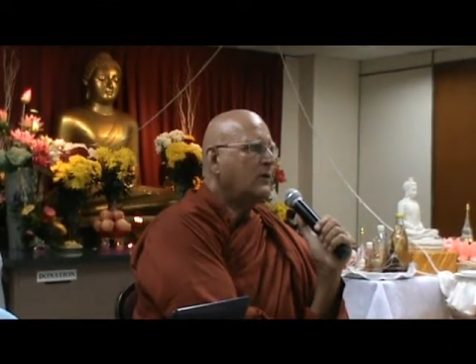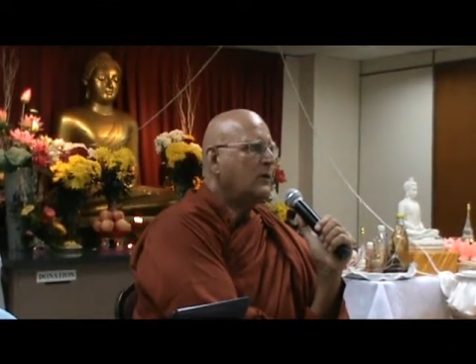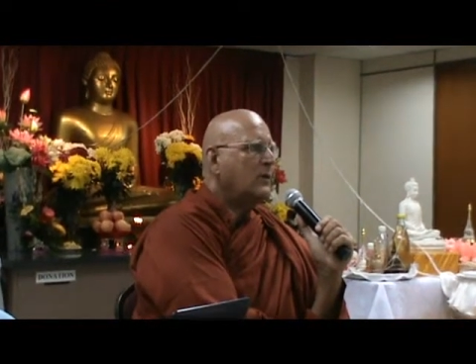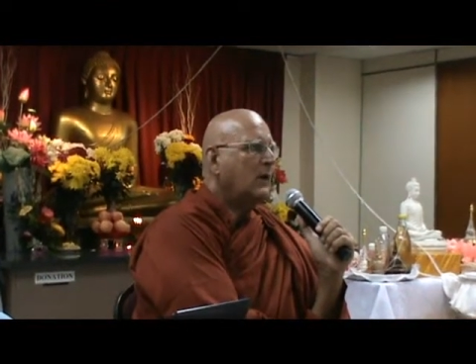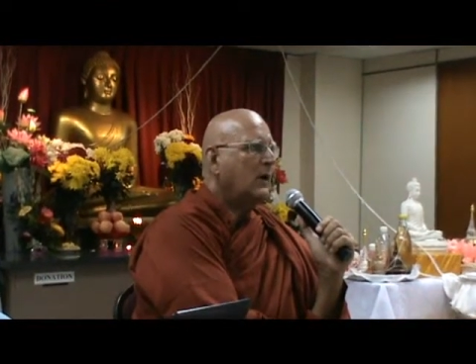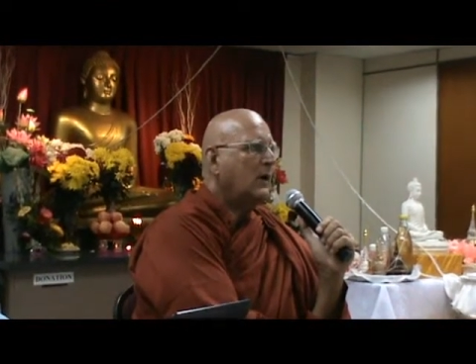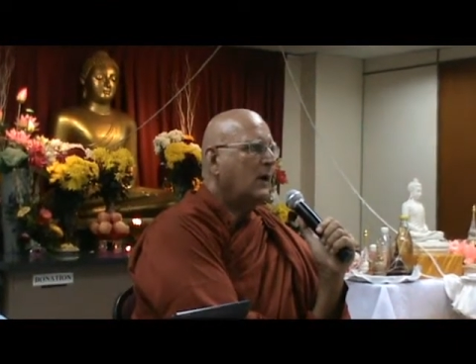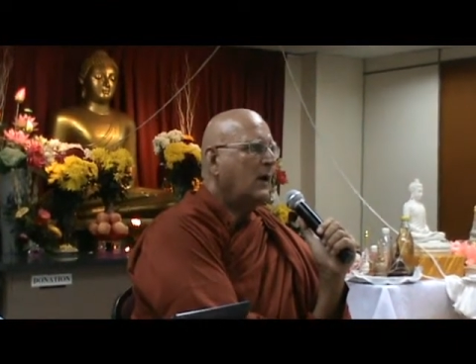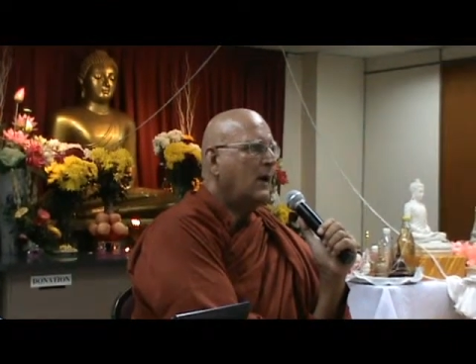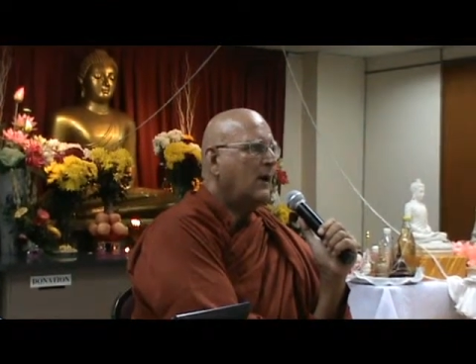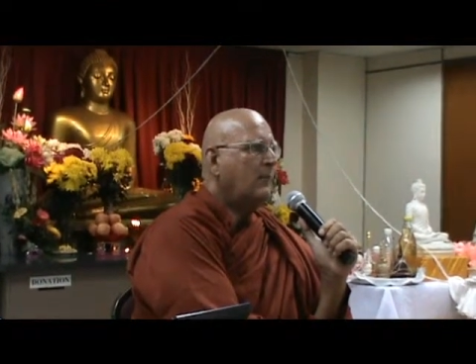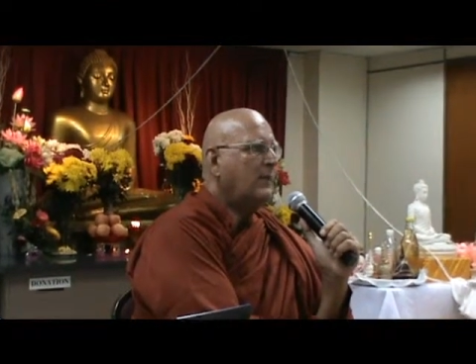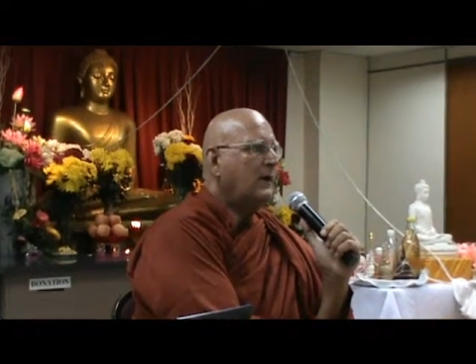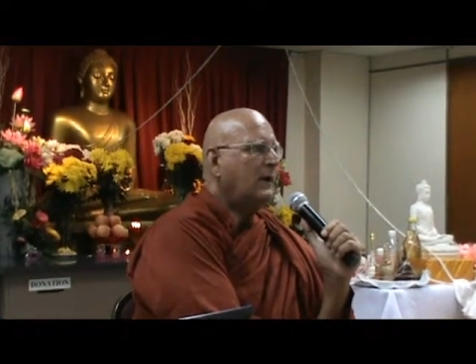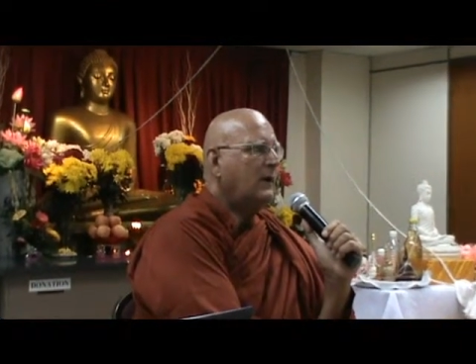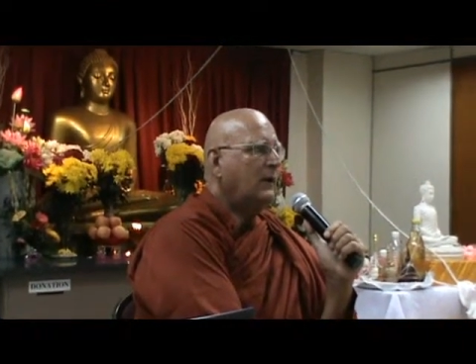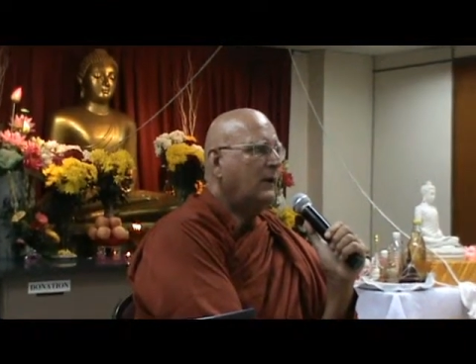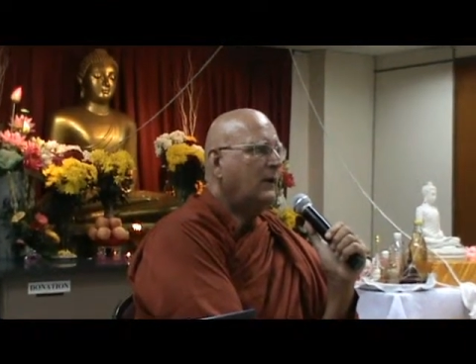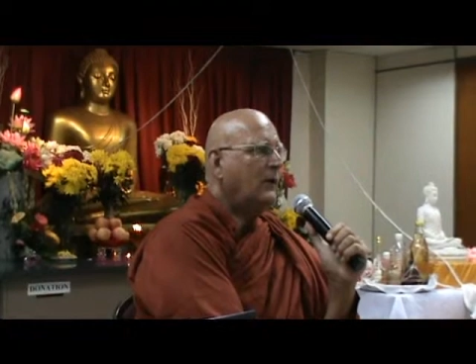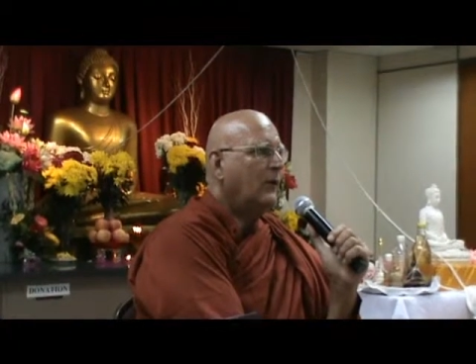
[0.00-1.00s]
you are
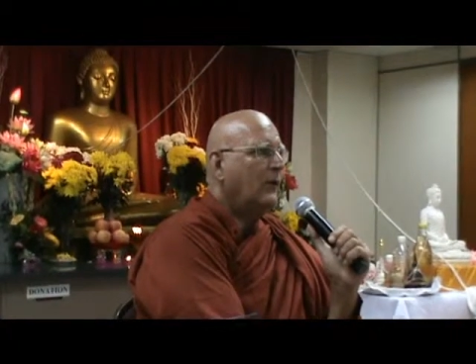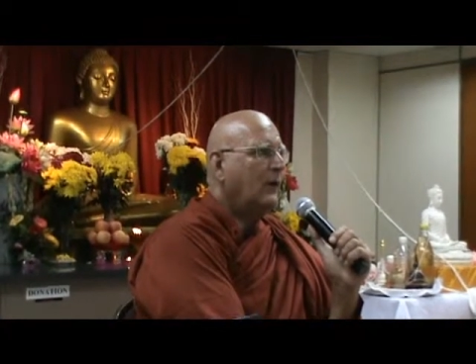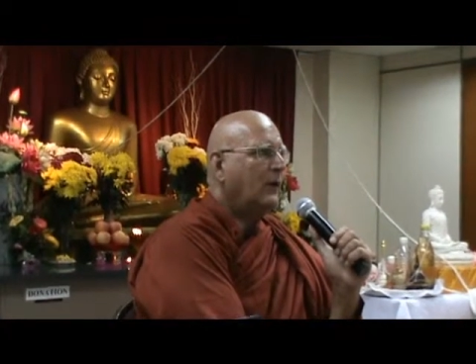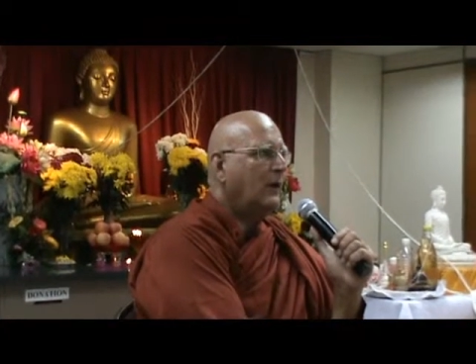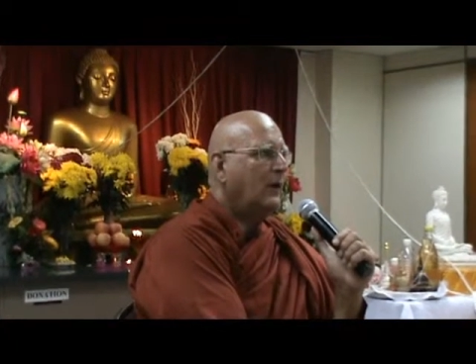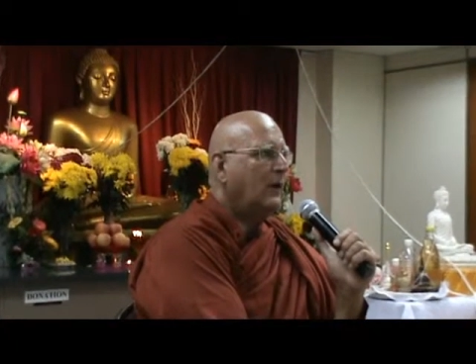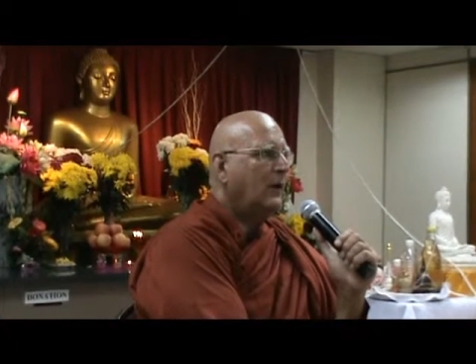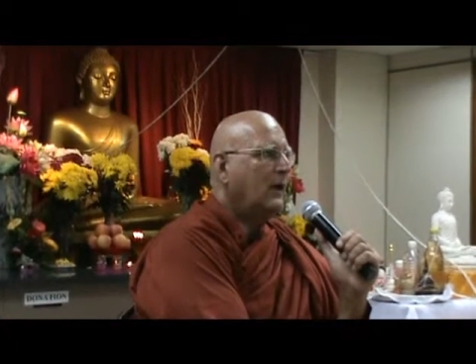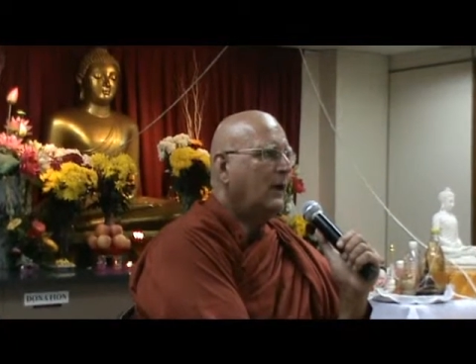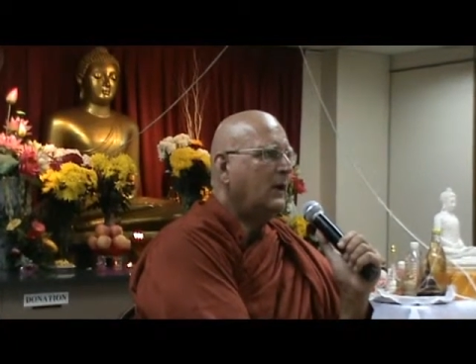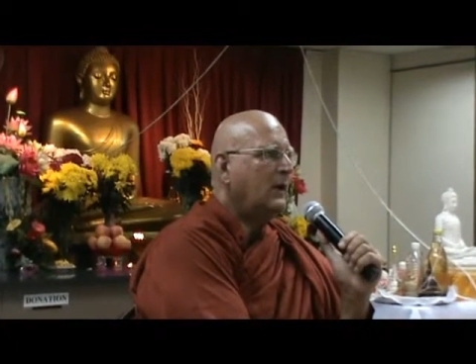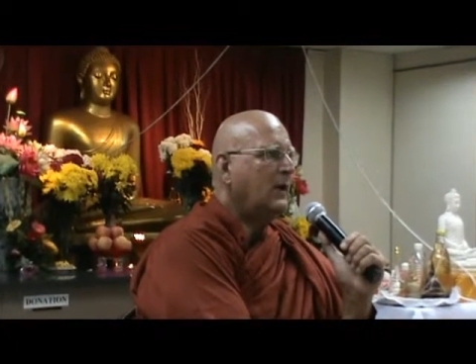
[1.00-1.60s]
happy or